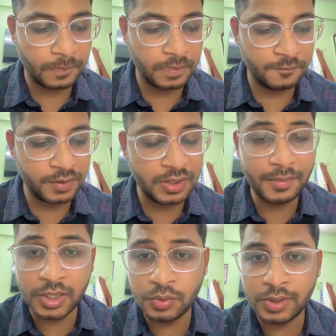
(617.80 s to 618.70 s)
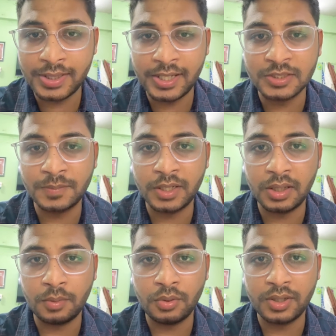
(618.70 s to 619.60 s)
very minutely explained
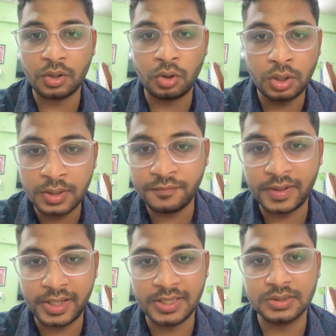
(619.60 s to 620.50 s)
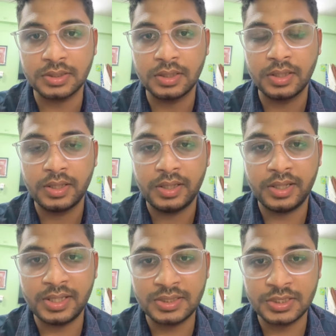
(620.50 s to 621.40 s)
about all the findings
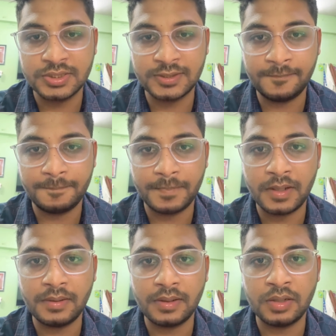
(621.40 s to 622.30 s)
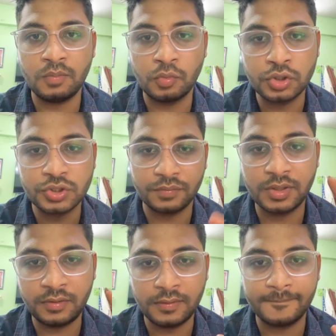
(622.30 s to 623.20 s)
in ECG and in most of
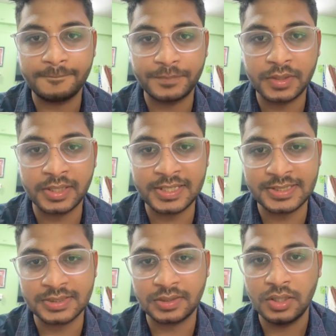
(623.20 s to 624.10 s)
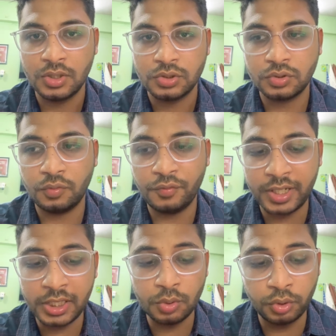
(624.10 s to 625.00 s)
the cases. So
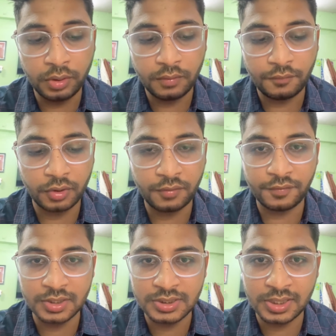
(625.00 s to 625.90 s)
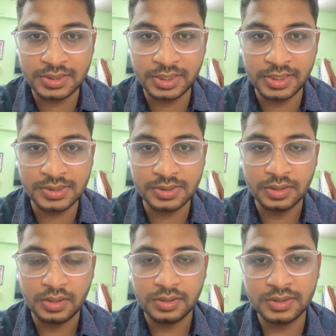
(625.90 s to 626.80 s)
very good for a first year residence.
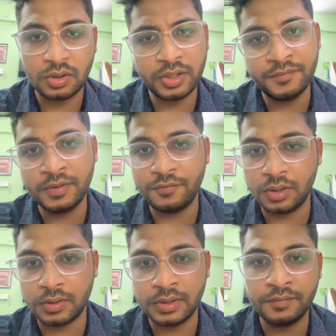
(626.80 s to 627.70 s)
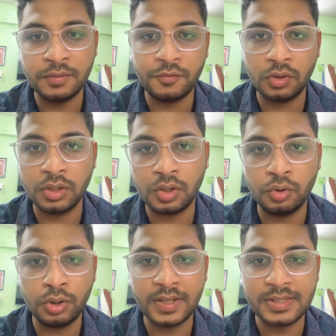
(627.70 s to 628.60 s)
So even for the
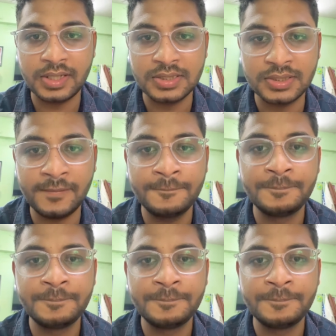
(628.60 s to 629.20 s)
whole residency,